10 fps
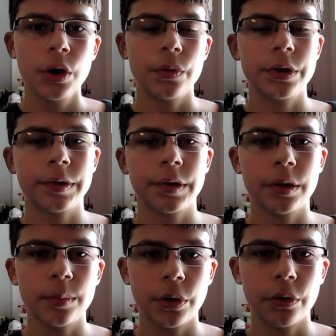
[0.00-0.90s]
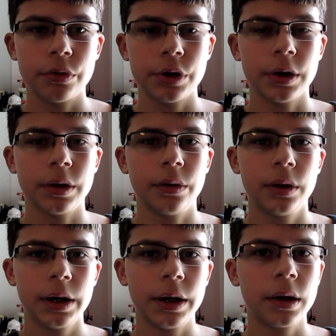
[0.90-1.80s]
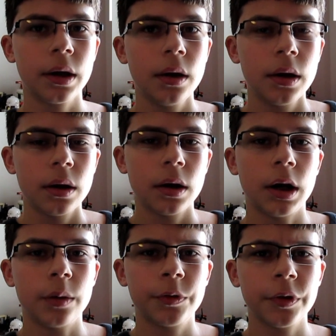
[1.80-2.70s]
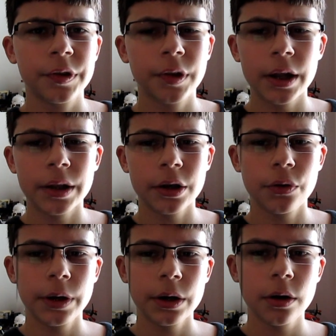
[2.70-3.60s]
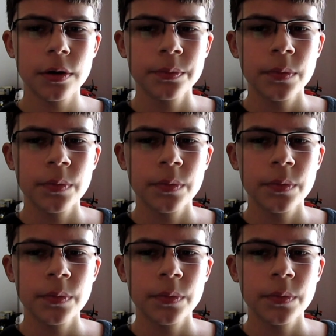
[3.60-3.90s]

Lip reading: which is in the Moto G and the Lite. So it's slightly quicker.